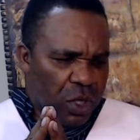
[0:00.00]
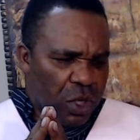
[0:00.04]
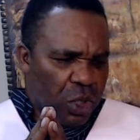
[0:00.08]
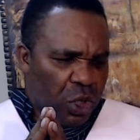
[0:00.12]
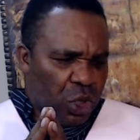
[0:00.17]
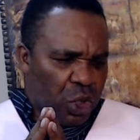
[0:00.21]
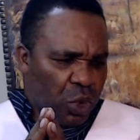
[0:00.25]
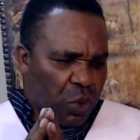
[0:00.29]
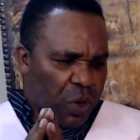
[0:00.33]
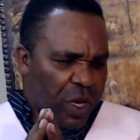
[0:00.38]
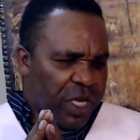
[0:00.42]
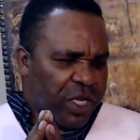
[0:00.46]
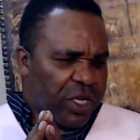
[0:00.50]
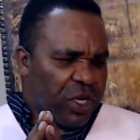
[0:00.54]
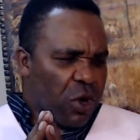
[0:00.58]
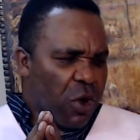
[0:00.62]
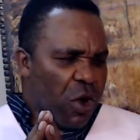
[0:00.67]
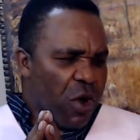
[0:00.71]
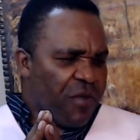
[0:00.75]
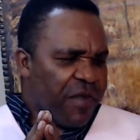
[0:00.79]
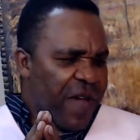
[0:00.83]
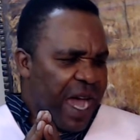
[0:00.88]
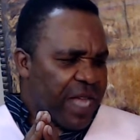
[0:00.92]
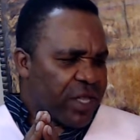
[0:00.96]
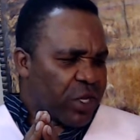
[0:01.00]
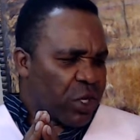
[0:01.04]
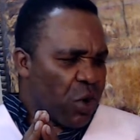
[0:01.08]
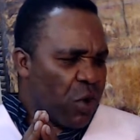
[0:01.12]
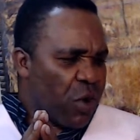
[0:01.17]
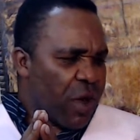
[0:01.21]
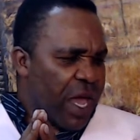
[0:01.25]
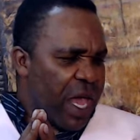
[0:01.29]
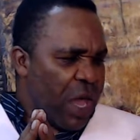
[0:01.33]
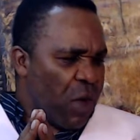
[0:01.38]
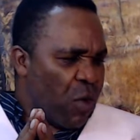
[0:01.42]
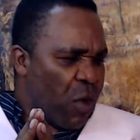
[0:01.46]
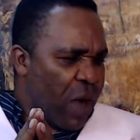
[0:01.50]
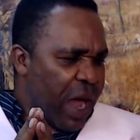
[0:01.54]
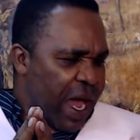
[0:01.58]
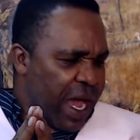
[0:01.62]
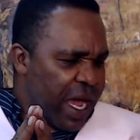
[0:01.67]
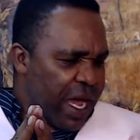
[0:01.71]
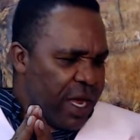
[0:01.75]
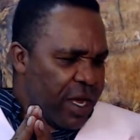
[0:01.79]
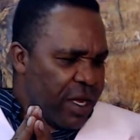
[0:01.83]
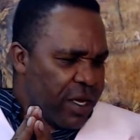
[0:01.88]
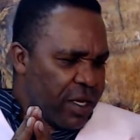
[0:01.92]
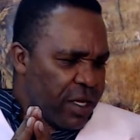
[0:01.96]
Switch over to a way.
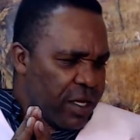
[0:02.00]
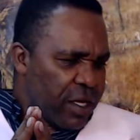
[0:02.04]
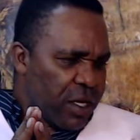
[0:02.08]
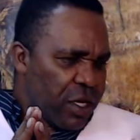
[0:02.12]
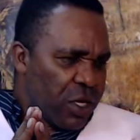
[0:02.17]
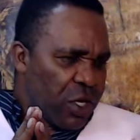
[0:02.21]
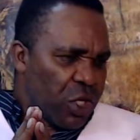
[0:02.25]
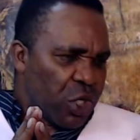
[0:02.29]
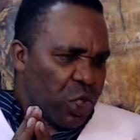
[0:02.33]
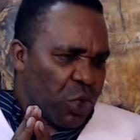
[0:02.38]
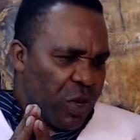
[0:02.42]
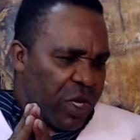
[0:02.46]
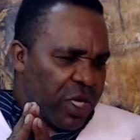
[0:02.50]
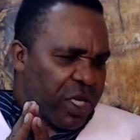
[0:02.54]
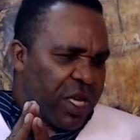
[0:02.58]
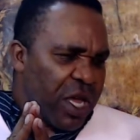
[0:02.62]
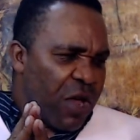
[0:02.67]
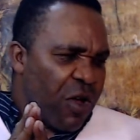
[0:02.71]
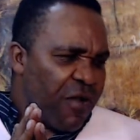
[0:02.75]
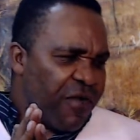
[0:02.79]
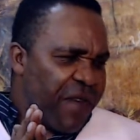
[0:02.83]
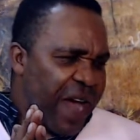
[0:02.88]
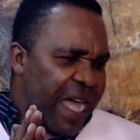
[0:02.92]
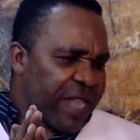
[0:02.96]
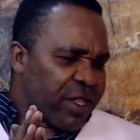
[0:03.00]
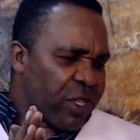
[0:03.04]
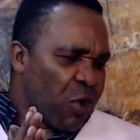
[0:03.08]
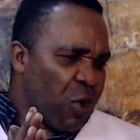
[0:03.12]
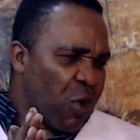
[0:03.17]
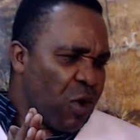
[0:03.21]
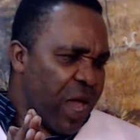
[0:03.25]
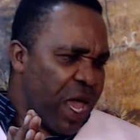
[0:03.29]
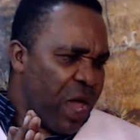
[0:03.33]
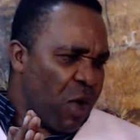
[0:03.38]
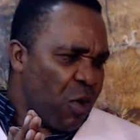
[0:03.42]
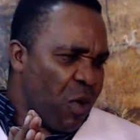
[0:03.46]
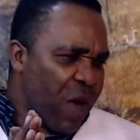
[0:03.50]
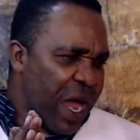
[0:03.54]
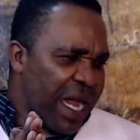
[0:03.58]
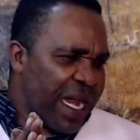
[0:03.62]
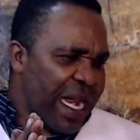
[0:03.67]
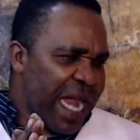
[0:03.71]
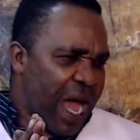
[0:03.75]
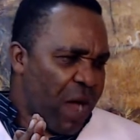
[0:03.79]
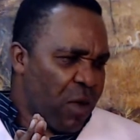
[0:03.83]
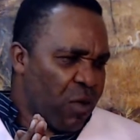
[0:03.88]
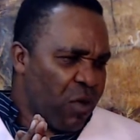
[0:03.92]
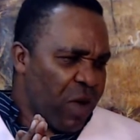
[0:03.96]
Switch over to a way
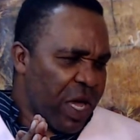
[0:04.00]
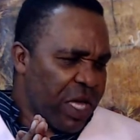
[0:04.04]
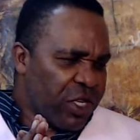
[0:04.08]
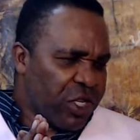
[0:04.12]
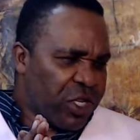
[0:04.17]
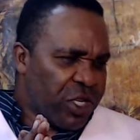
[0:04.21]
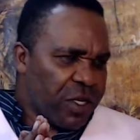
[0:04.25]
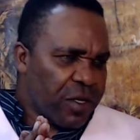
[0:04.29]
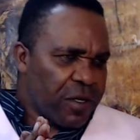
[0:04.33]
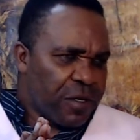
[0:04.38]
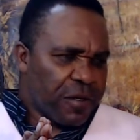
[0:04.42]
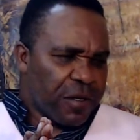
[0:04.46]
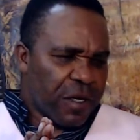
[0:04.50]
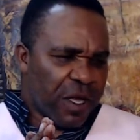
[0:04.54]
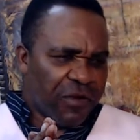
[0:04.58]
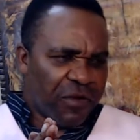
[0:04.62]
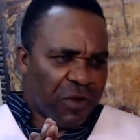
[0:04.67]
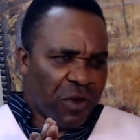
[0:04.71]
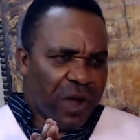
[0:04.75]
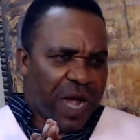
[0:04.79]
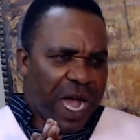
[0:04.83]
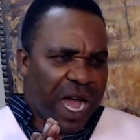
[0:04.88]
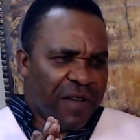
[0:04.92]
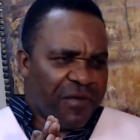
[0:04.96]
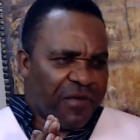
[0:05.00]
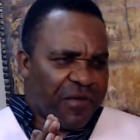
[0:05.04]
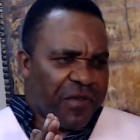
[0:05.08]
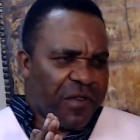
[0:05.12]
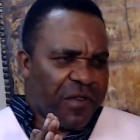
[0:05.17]
language. If you have